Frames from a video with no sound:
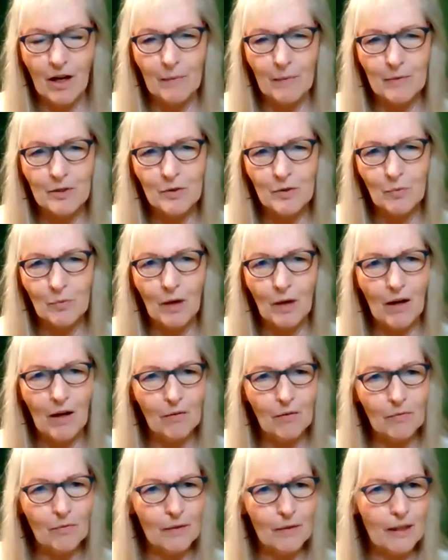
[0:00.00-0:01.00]
time as
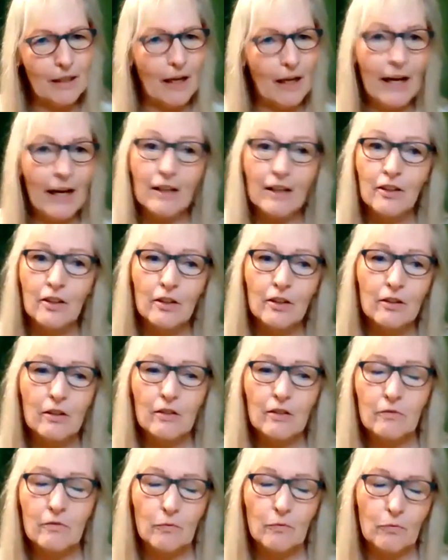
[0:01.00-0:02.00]
well. And I
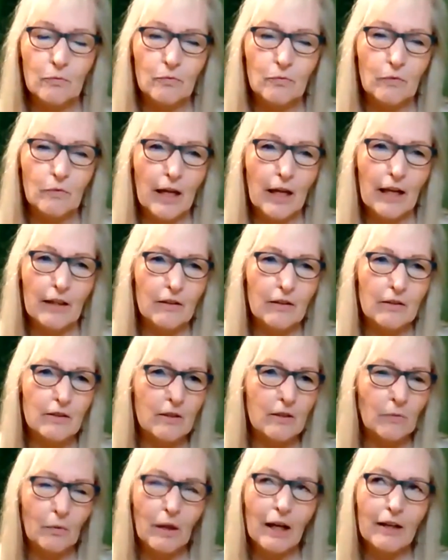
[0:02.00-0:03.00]

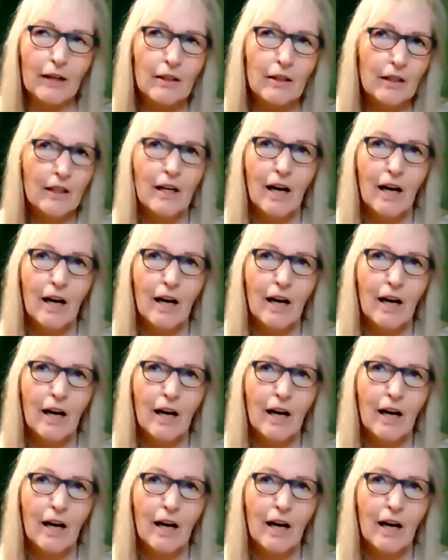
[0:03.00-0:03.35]
hadn't, well,